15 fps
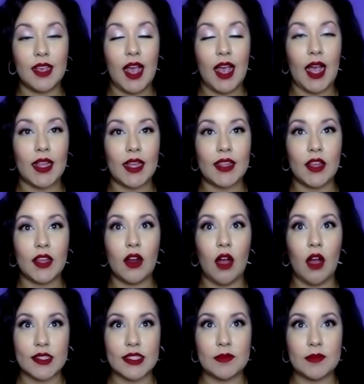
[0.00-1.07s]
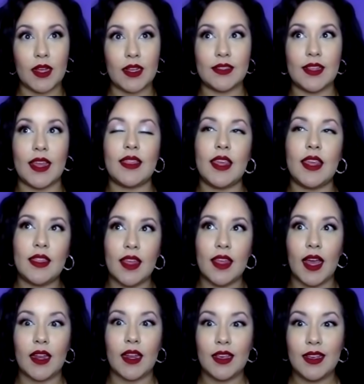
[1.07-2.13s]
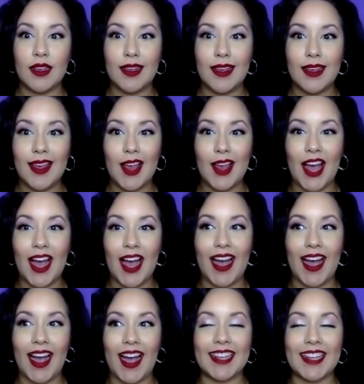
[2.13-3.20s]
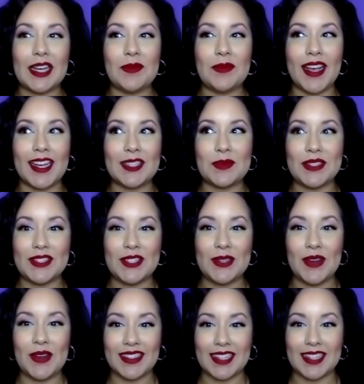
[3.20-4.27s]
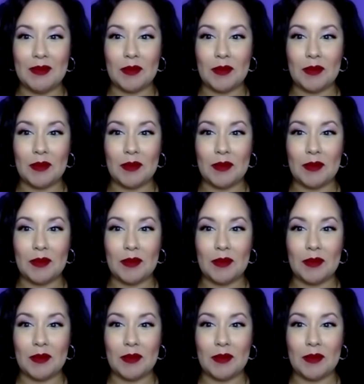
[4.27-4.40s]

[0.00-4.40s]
I like that you're honest about it, because I think that I tell my husband too all the time.